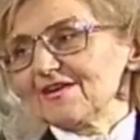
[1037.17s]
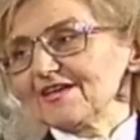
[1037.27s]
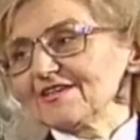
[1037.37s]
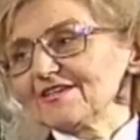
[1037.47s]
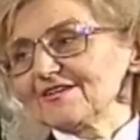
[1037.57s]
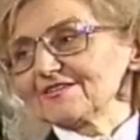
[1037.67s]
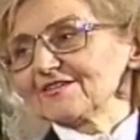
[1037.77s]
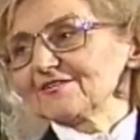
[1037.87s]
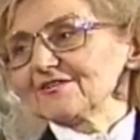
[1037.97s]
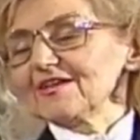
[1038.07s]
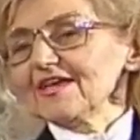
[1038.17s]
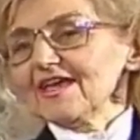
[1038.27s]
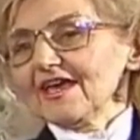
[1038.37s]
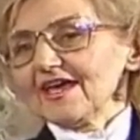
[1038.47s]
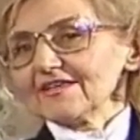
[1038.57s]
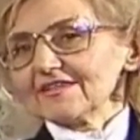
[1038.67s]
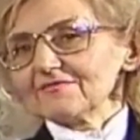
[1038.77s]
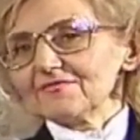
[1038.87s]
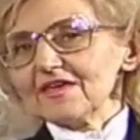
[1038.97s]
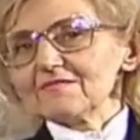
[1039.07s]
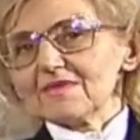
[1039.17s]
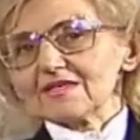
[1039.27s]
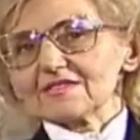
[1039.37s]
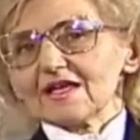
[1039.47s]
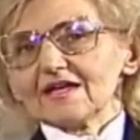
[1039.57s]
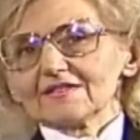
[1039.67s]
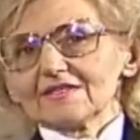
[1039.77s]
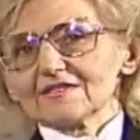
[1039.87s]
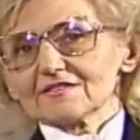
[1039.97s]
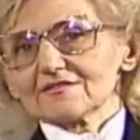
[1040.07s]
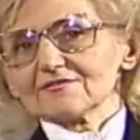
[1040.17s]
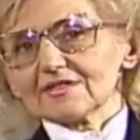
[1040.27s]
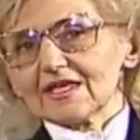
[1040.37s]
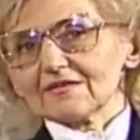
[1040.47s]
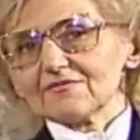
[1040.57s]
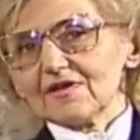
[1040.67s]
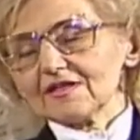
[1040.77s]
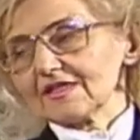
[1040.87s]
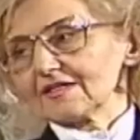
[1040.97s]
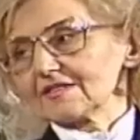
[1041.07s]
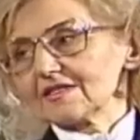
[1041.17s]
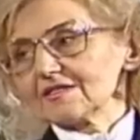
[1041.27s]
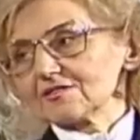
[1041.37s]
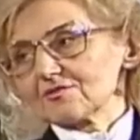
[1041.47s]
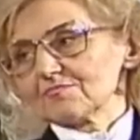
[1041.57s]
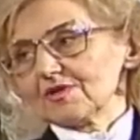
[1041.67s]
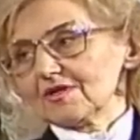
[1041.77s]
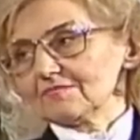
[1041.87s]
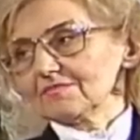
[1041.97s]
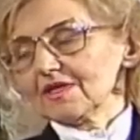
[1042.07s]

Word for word: very young girl. And the famous art historian, Father Kirschbaum,